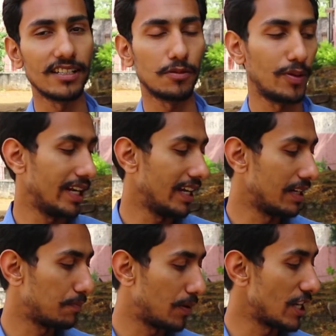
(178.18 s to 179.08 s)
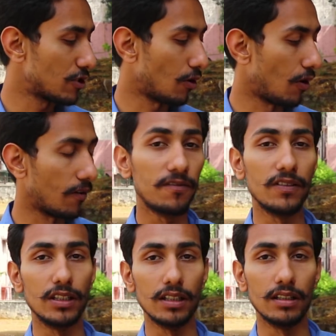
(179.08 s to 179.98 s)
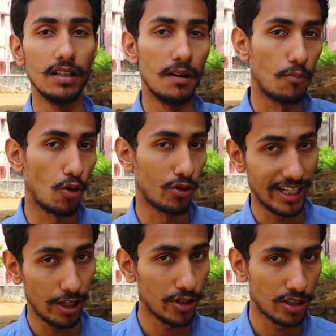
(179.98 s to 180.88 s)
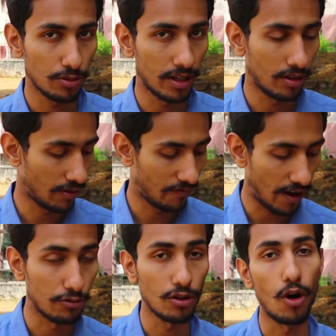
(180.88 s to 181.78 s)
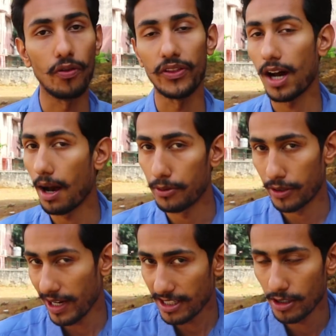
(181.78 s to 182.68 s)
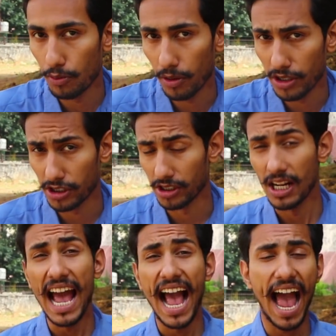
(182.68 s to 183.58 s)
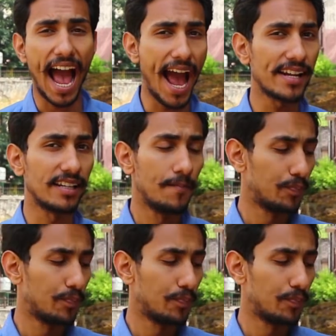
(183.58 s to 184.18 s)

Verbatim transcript: display in place of the more yellowish one found on the carbureted version and